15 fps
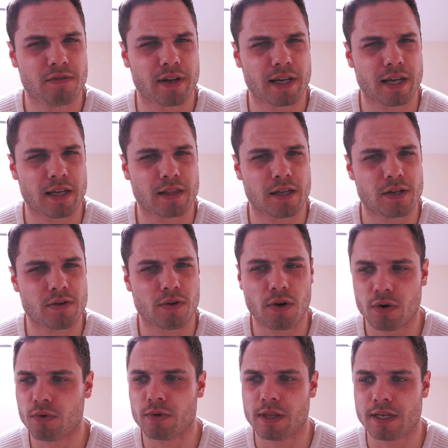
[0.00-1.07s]
thinking that you've
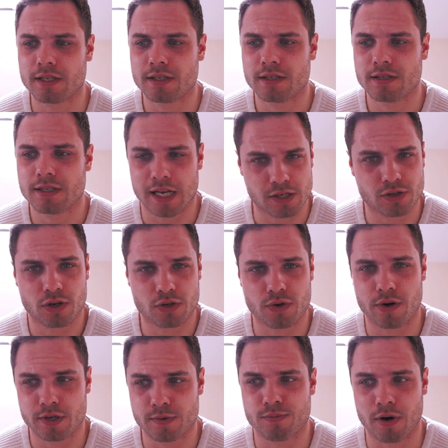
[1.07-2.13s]
got all this
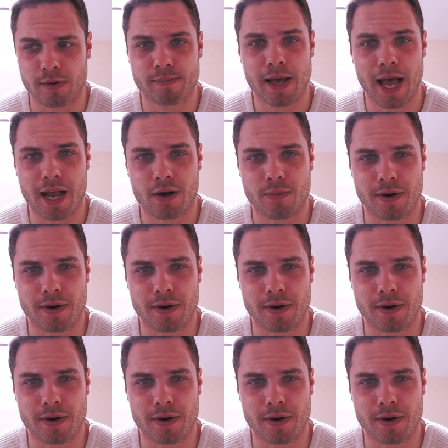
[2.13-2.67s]
testosterone to bring back,